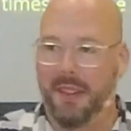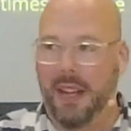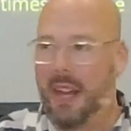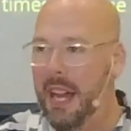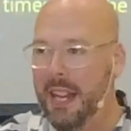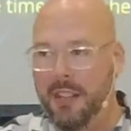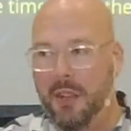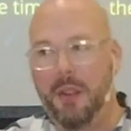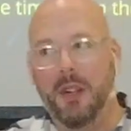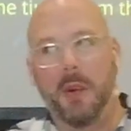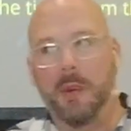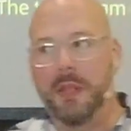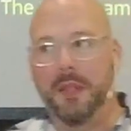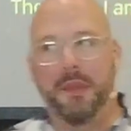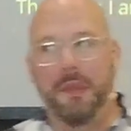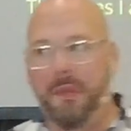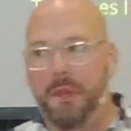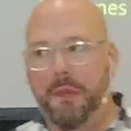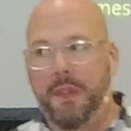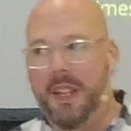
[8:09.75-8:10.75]
But I don't
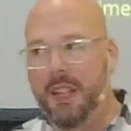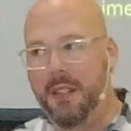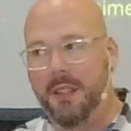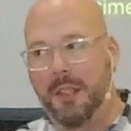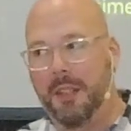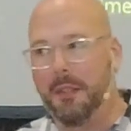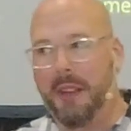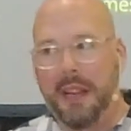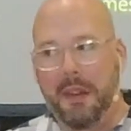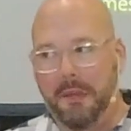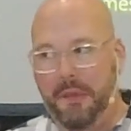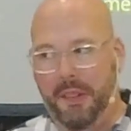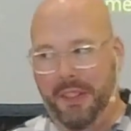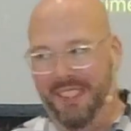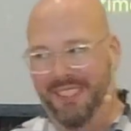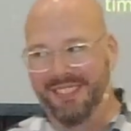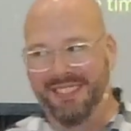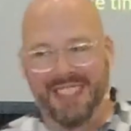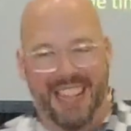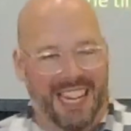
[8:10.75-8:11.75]
always feel
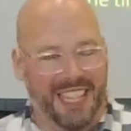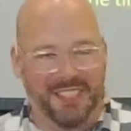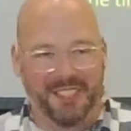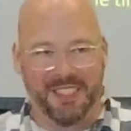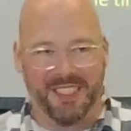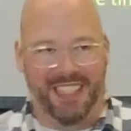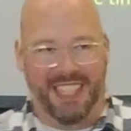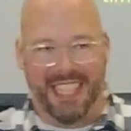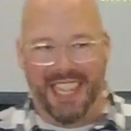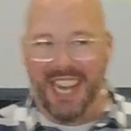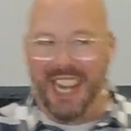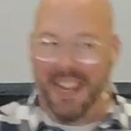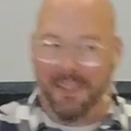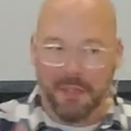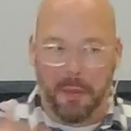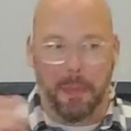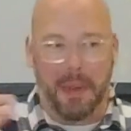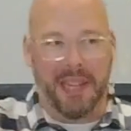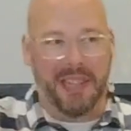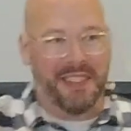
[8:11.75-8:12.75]
grateful naturally. I
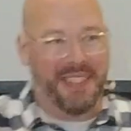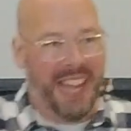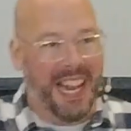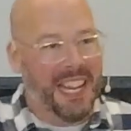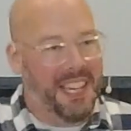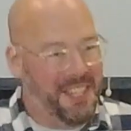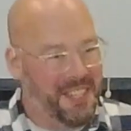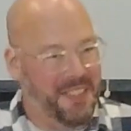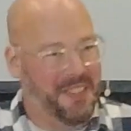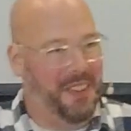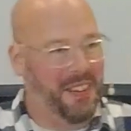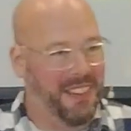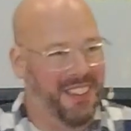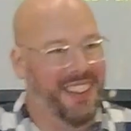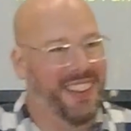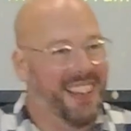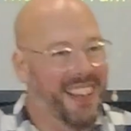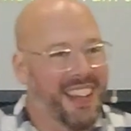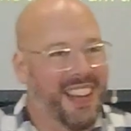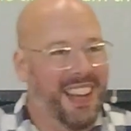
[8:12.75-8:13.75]
have to be
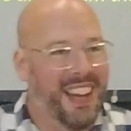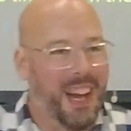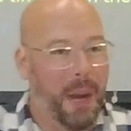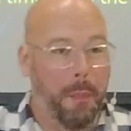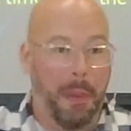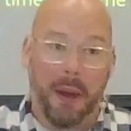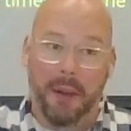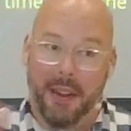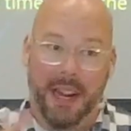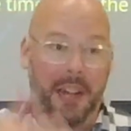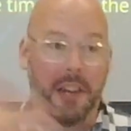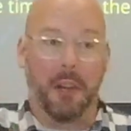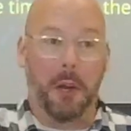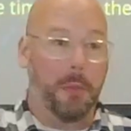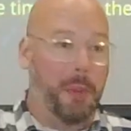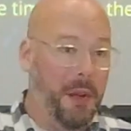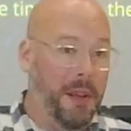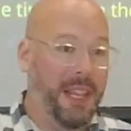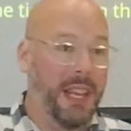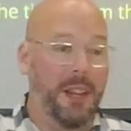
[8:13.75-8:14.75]
intentional about it. I don't
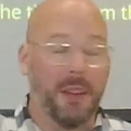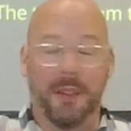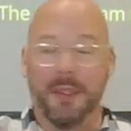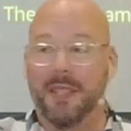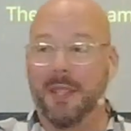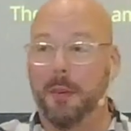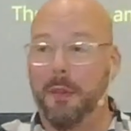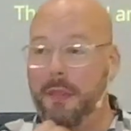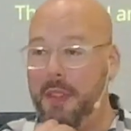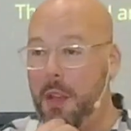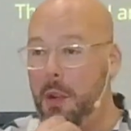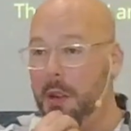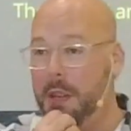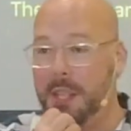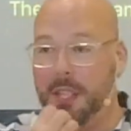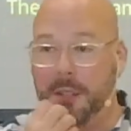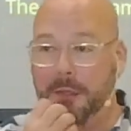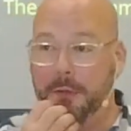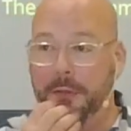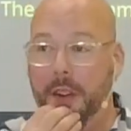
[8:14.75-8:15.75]
know about you. Some of you are
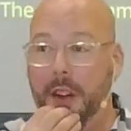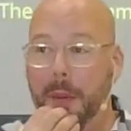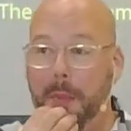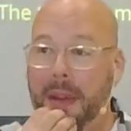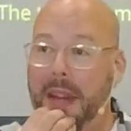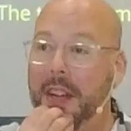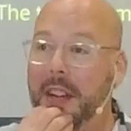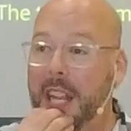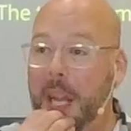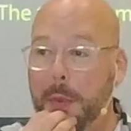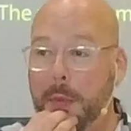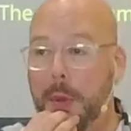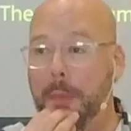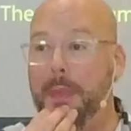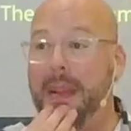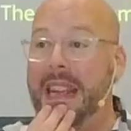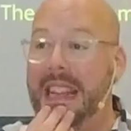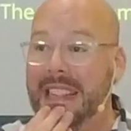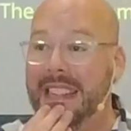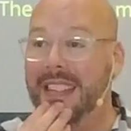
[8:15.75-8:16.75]
just far better human
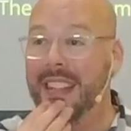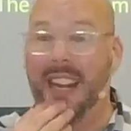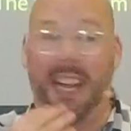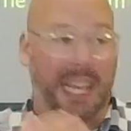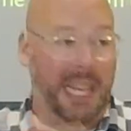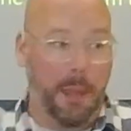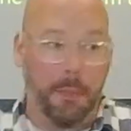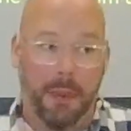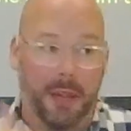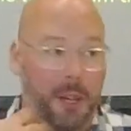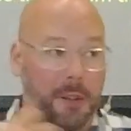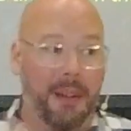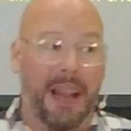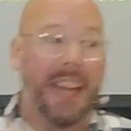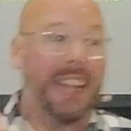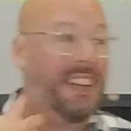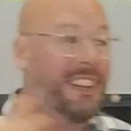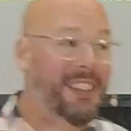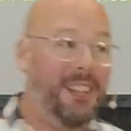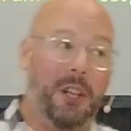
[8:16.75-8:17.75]
beings than I am, but
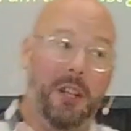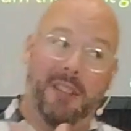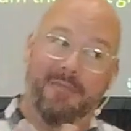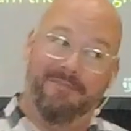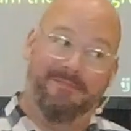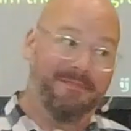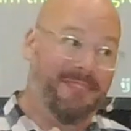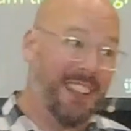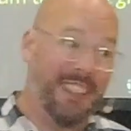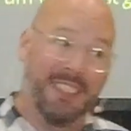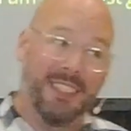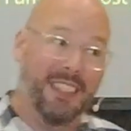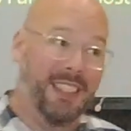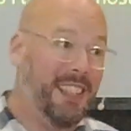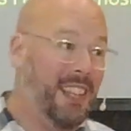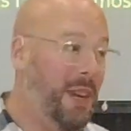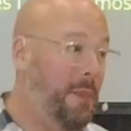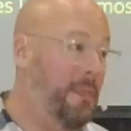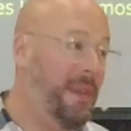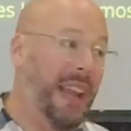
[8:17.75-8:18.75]
gratitude doesn't
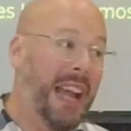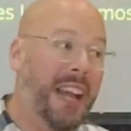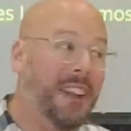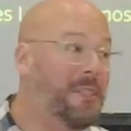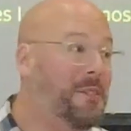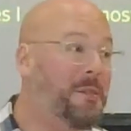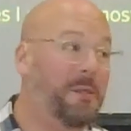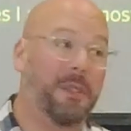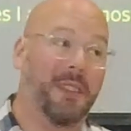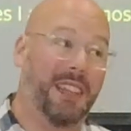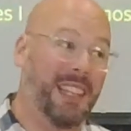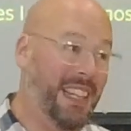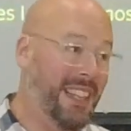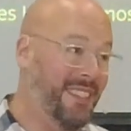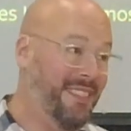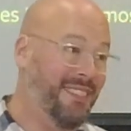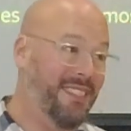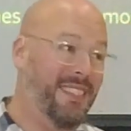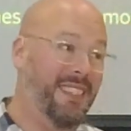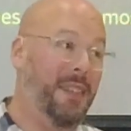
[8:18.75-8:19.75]
come
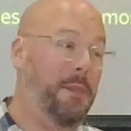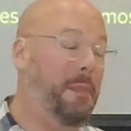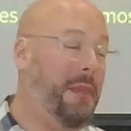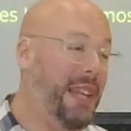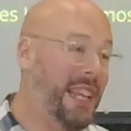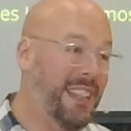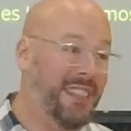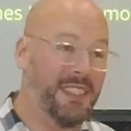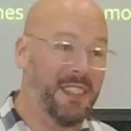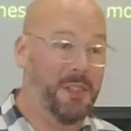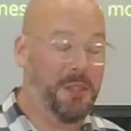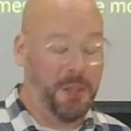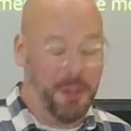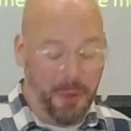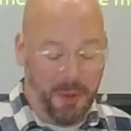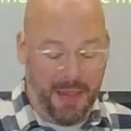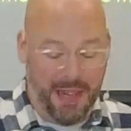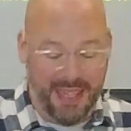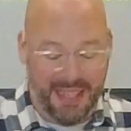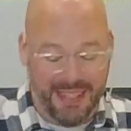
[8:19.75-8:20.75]
naturally to me. It's a
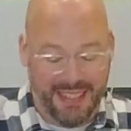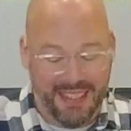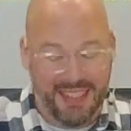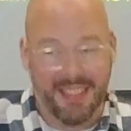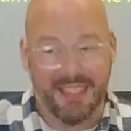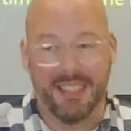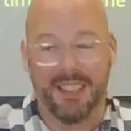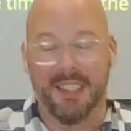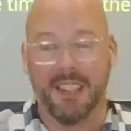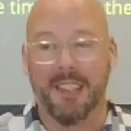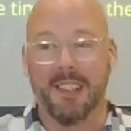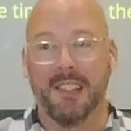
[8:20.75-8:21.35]
choice.